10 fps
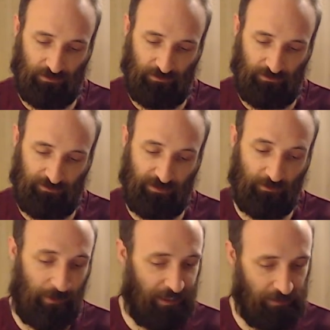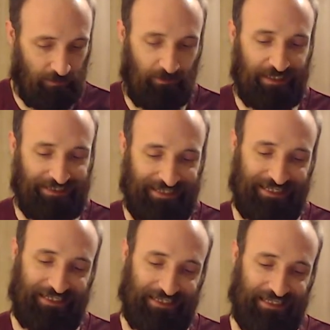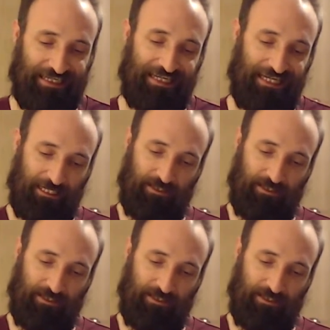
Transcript: Stalemate by attacking the king.